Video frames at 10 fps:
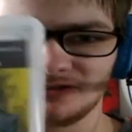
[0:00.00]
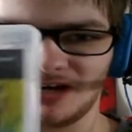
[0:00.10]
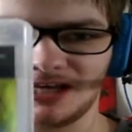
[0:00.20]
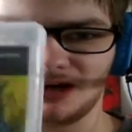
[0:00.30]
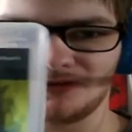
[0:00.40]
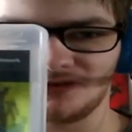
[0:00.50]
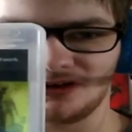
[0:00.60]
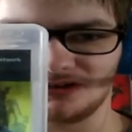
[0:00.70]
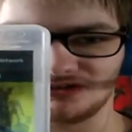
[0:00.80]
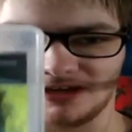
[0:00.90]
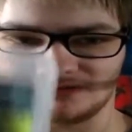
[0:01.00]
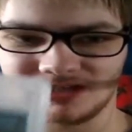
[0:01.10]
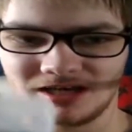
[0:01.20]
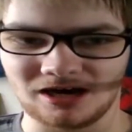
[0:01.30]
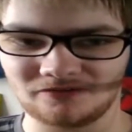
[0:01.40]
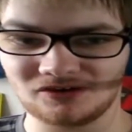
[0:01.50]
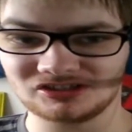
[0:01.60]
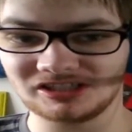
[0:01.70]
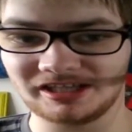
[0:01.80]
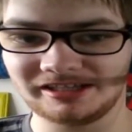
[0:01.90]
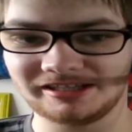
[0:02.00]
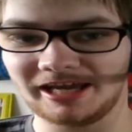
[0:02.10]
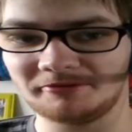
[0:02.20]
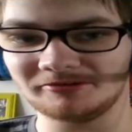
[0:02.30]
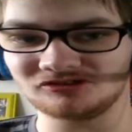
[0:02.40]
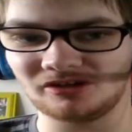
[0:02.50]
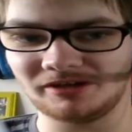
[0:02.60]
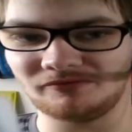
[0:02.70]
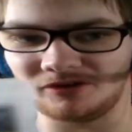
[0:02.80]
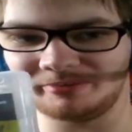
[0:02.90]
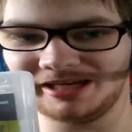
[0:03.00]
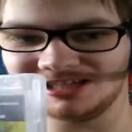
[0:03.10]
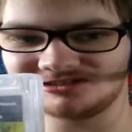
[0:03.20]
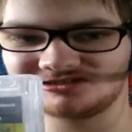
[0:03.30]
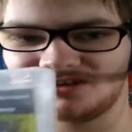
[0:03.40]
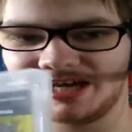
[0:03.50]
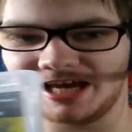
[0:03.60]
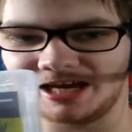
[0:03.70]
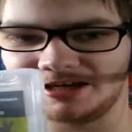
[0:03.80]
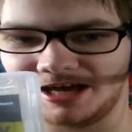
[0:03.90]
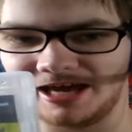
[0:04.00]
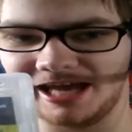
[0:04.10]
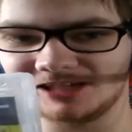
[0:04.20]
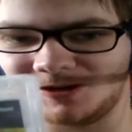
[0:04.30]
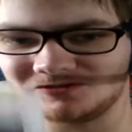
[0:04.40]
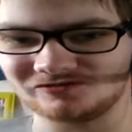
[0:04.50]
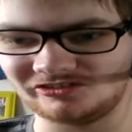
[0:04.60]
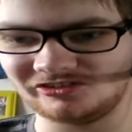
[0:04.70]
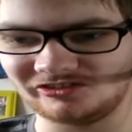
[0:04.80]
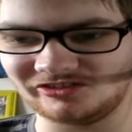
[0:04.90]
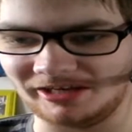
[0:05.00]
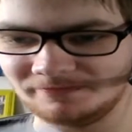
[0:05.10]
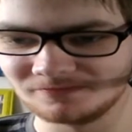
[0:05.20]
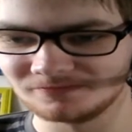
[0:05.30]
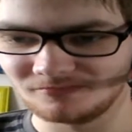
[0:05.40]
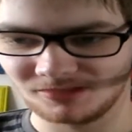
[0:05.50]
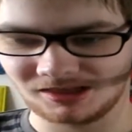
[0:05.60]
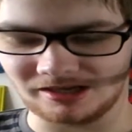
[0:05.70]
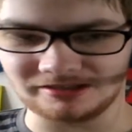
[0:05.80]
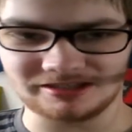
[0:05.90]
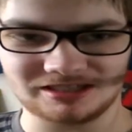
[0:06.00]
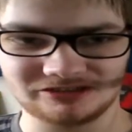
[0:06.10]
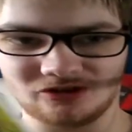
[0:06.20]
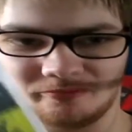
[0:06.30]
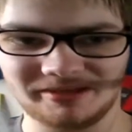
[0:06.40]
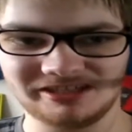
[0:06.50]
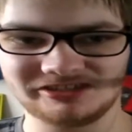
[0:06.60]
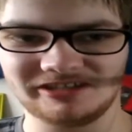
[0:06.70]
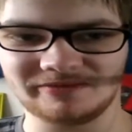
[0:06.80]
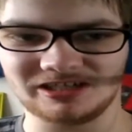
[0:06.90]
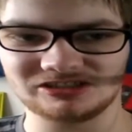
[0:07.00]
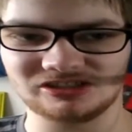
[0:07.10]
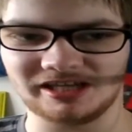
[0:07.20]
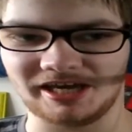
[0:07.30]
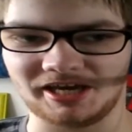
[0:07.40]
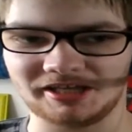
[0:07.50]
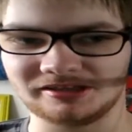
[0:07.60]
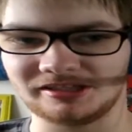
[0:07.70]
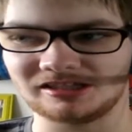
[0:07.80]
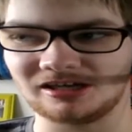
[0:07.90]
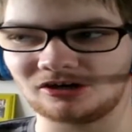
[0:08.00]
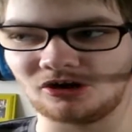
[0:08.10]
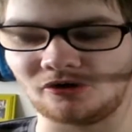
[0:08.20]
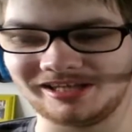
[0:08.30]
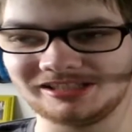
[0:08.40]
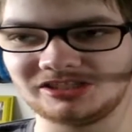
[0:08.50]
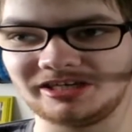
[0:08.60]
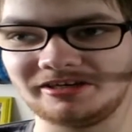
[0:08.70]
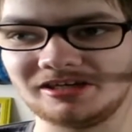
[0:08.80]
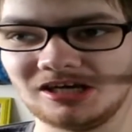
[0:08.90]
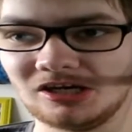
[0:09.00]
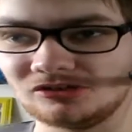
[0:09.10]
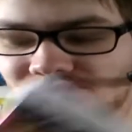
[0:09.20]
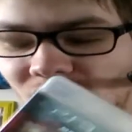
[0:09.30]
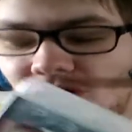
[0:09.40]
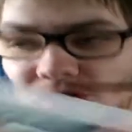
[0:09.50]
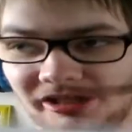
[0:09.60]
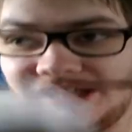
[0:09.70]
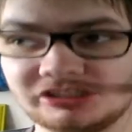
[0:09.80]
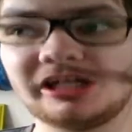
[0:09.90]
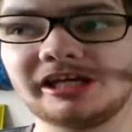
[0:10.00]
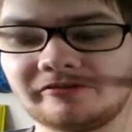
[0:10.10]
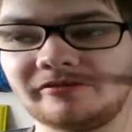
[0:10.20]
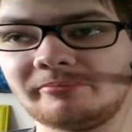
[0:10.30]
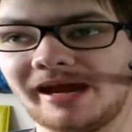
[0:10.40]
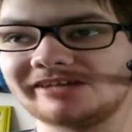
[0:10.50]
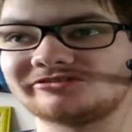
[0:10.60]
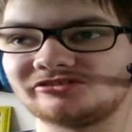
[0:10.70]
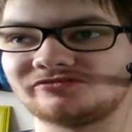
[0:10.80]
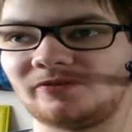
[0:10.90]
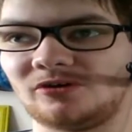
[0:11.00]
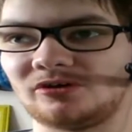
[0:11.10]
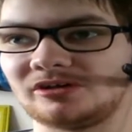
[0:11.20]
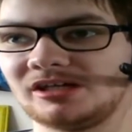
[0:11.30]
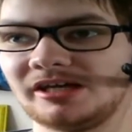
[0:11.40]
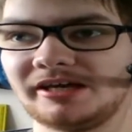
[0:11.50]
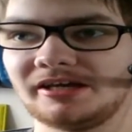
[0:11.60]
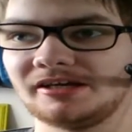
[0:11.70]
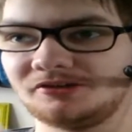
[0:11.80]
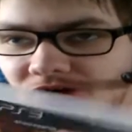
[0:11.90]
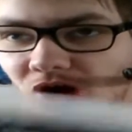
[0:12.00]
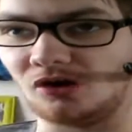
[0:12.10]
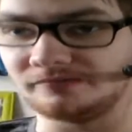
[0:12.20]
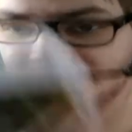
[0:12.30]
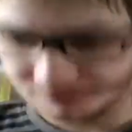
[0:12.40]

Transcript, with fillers: try it out for yourselves. Unfortunately, the game is only for PS3 and uh, Xbox 360. Uh, there is no PC version and there are no EG, so-called HD remasters for, you know,